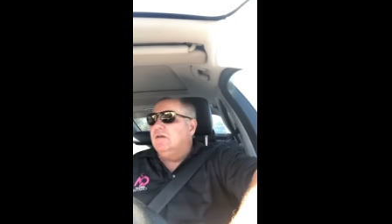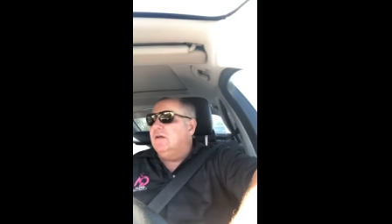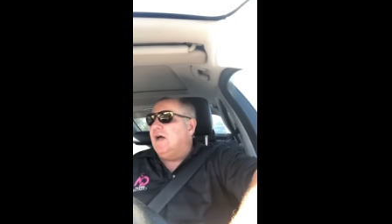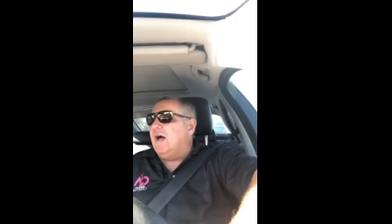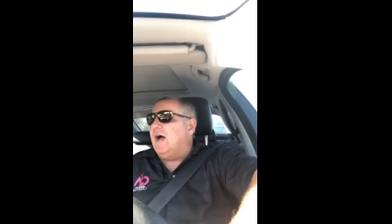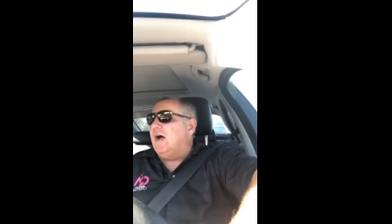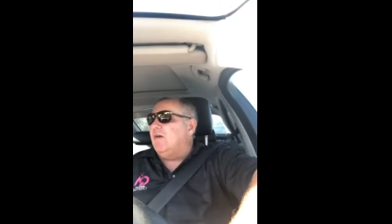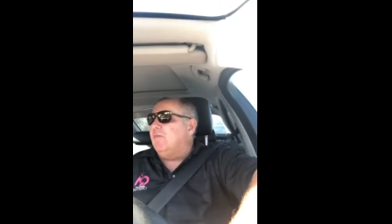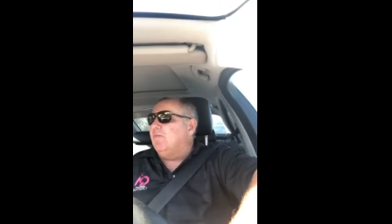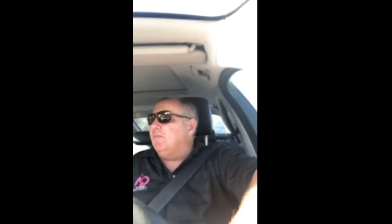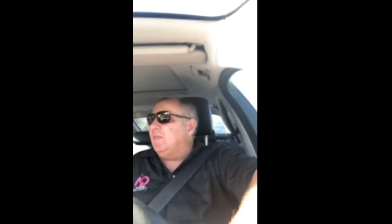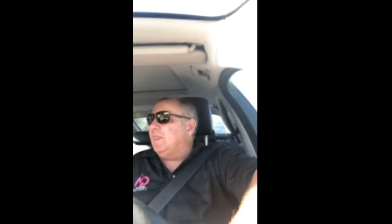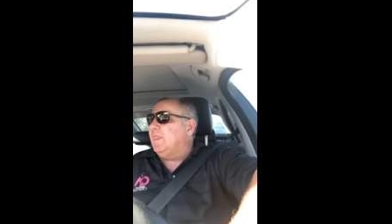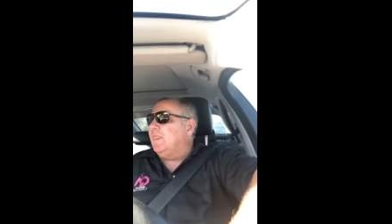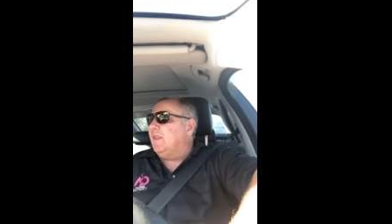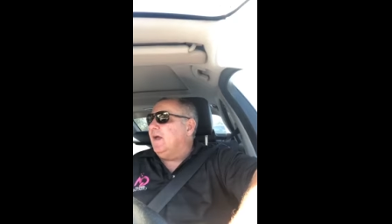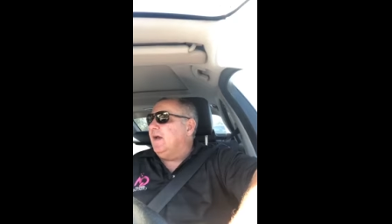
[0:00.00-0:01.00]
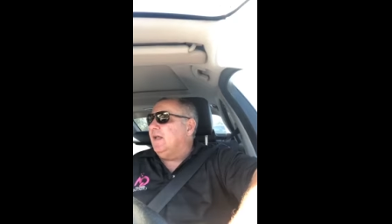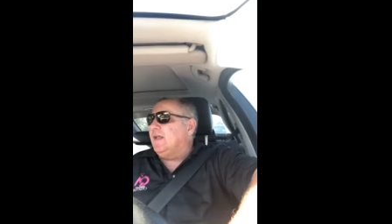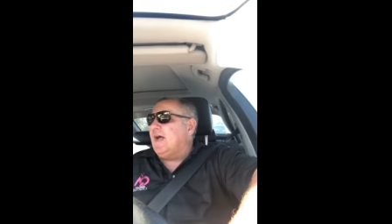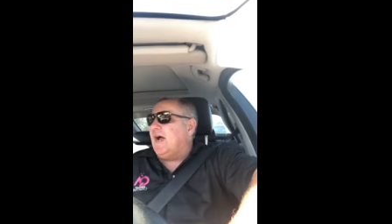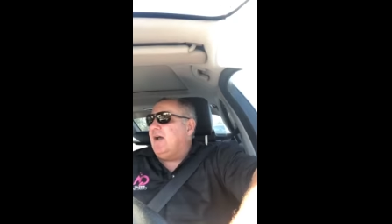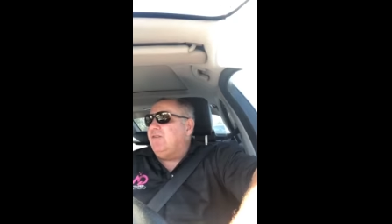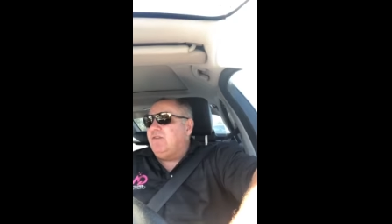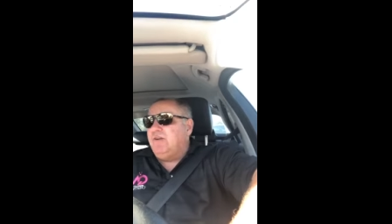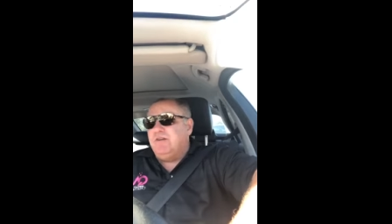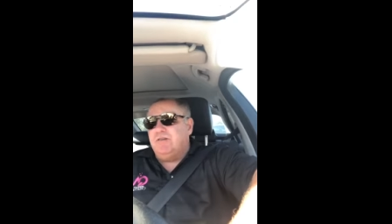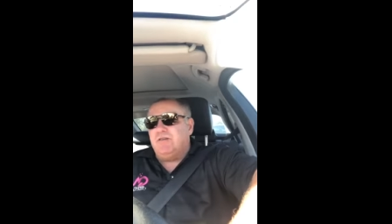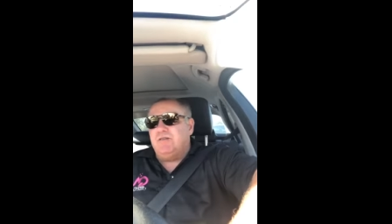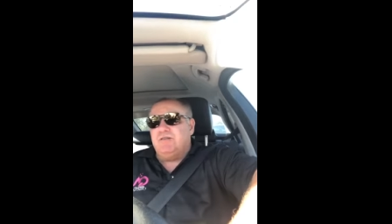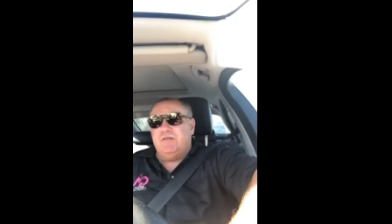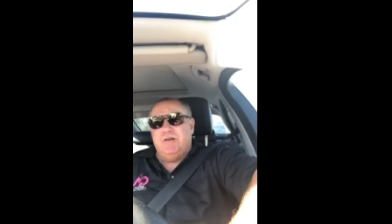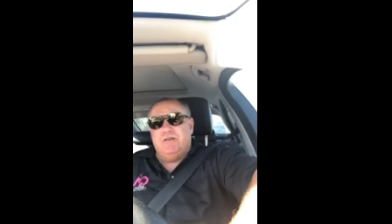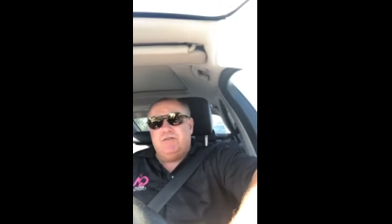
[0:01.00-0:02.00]
Um, and occasionally it's
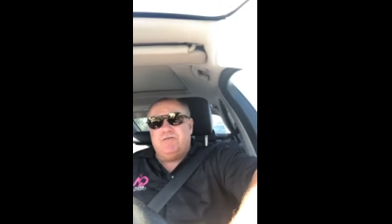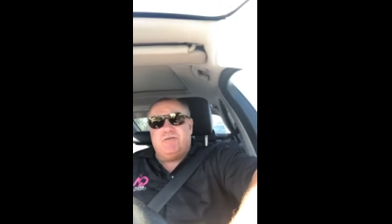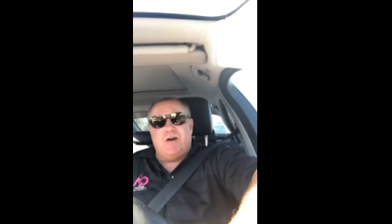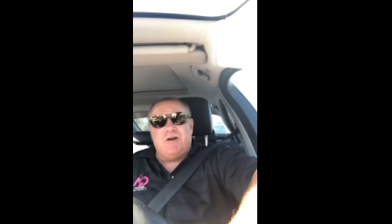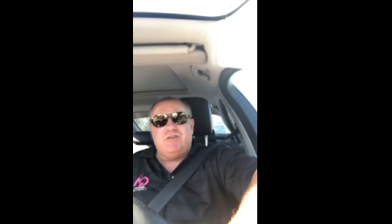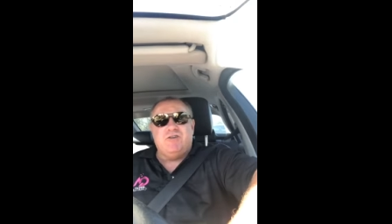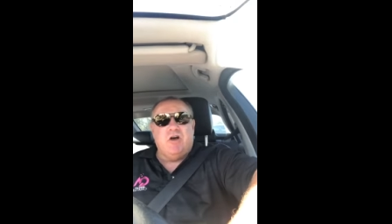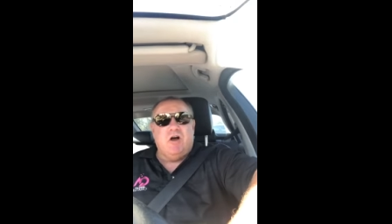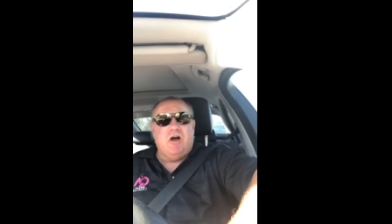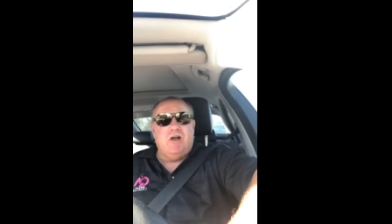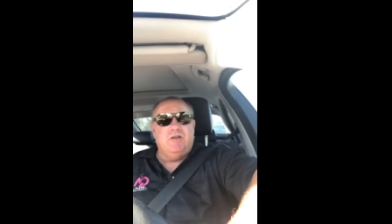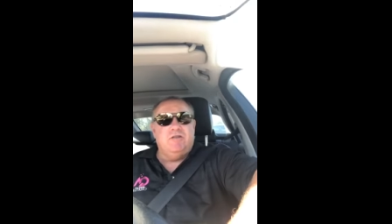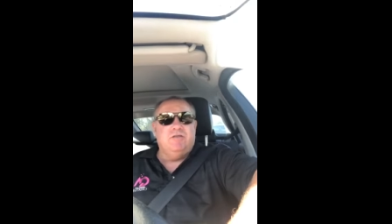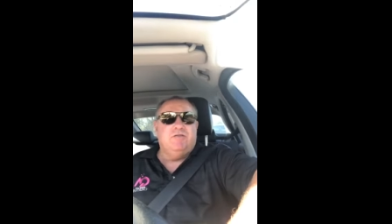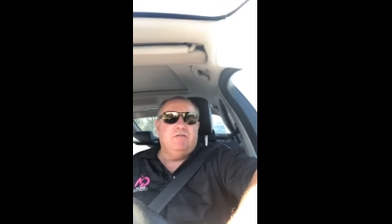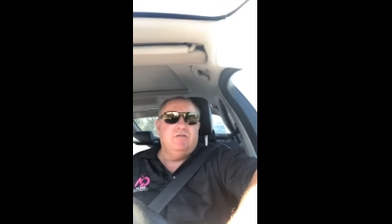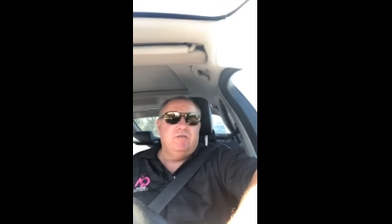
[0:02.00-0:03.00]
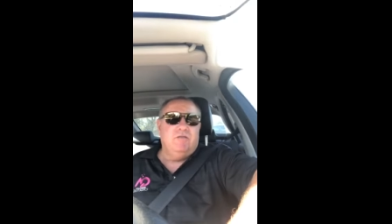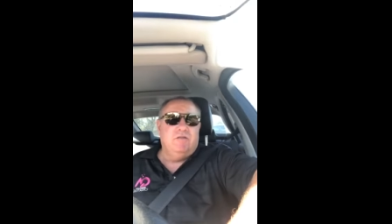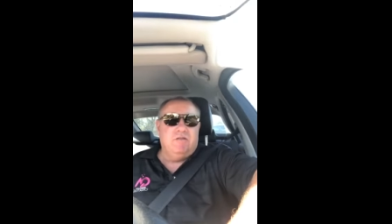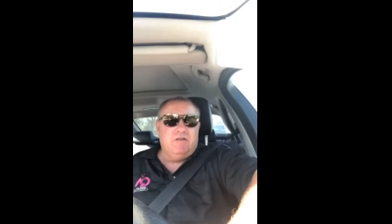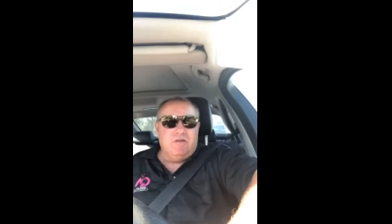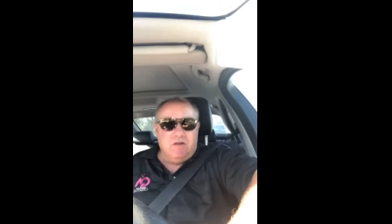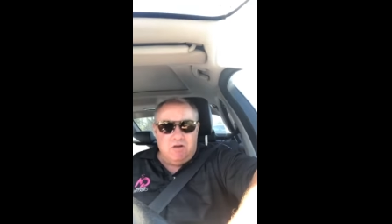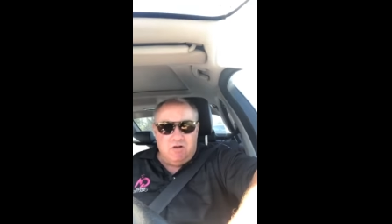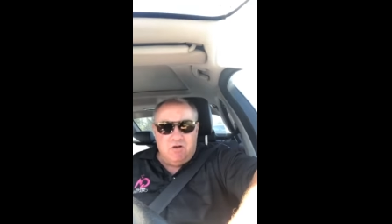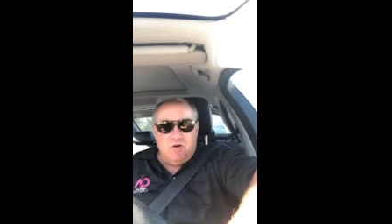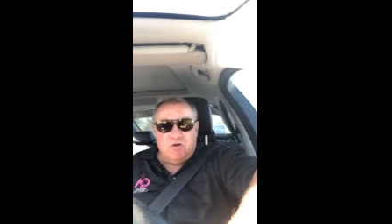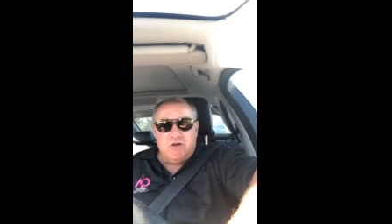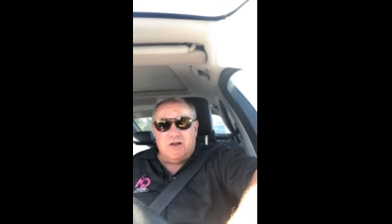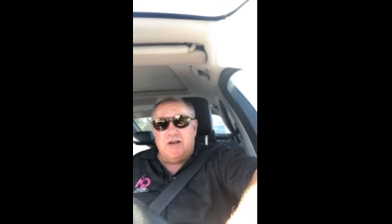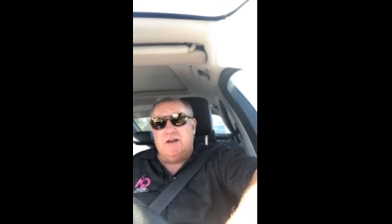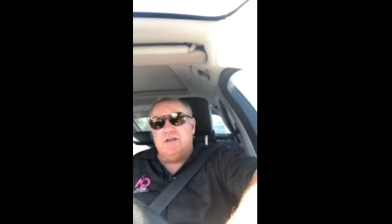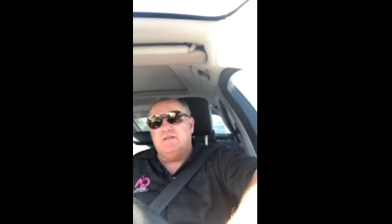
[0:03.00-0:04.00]
just it's fresh eyes,
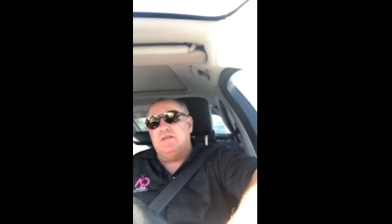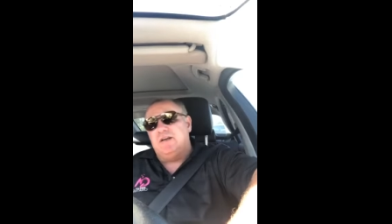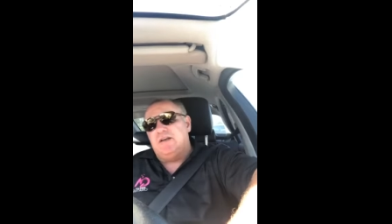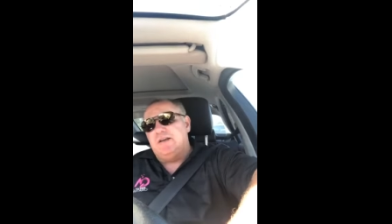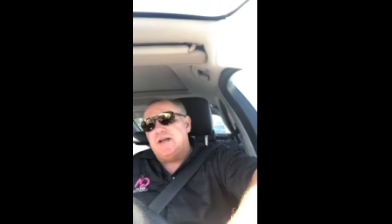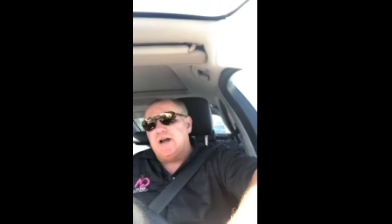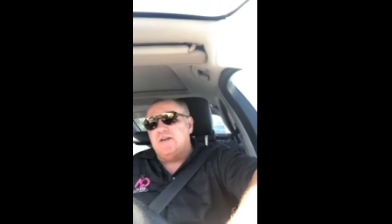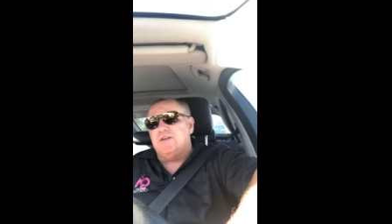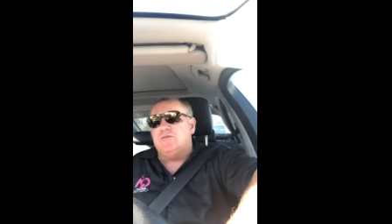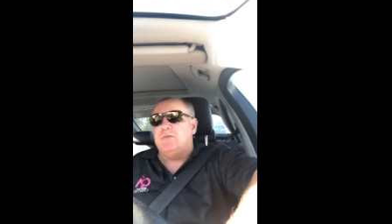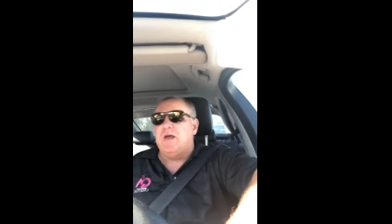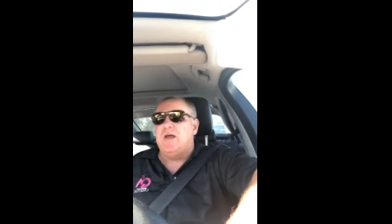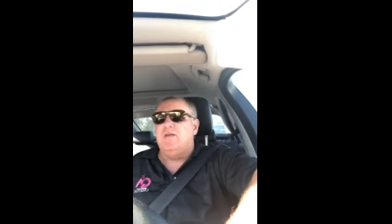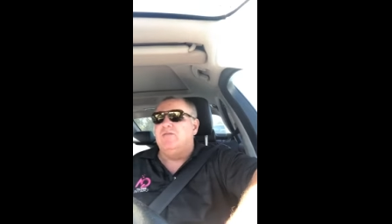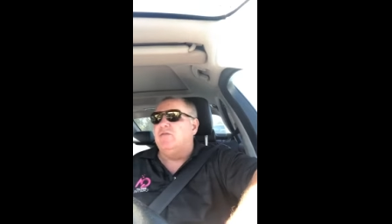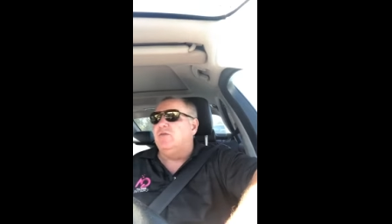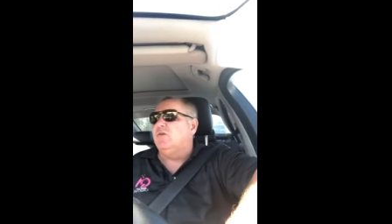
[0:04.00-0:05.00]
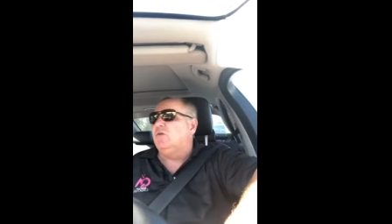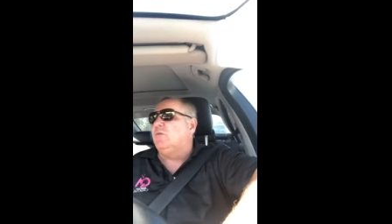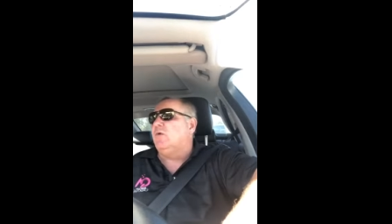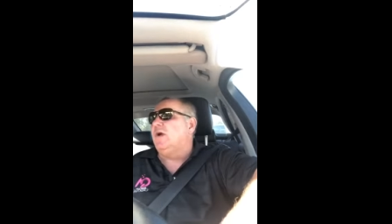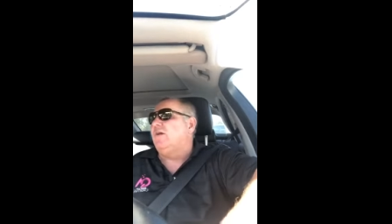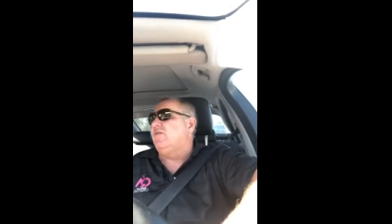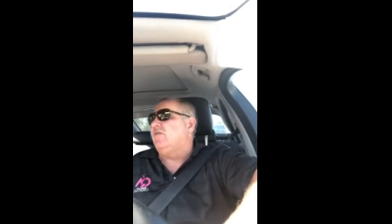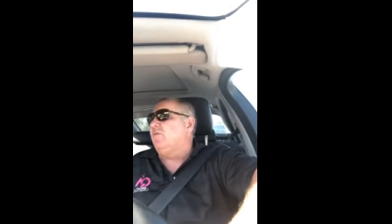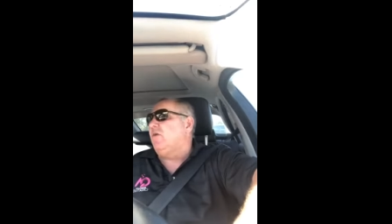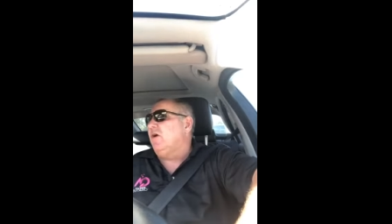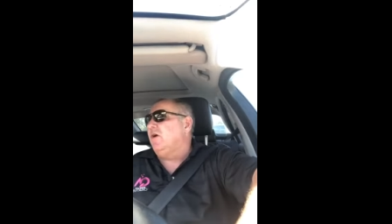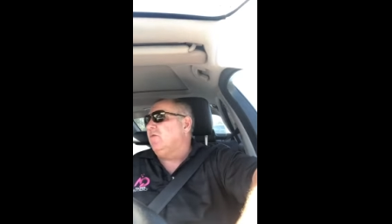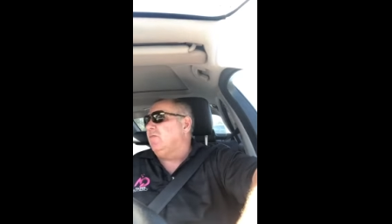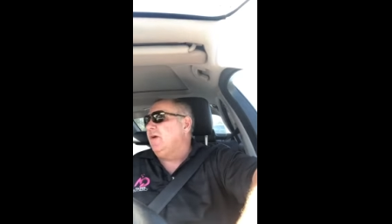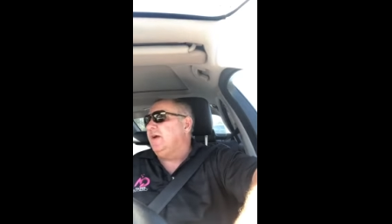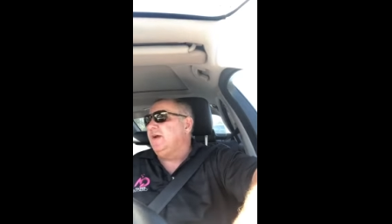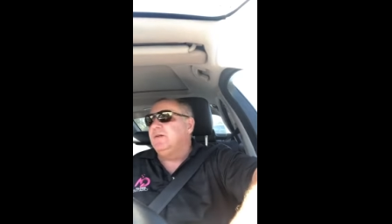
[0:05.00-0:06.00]
looking at it didn't go to spam filter, whatever it might
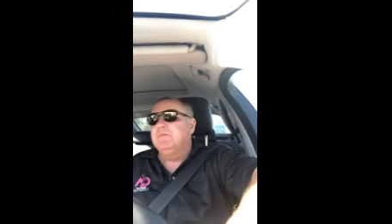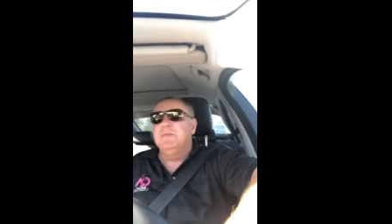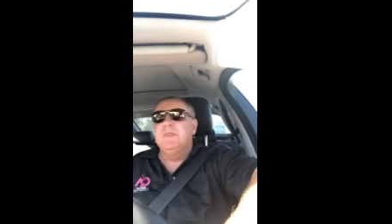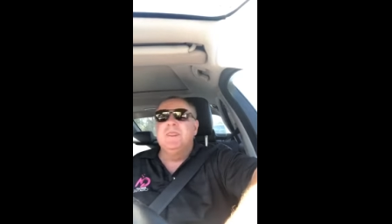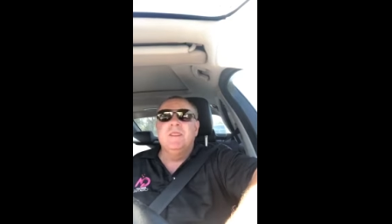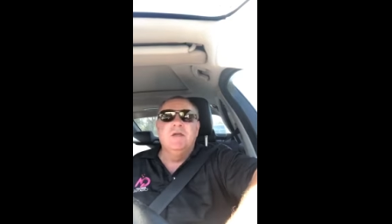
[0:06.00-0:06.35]
have been.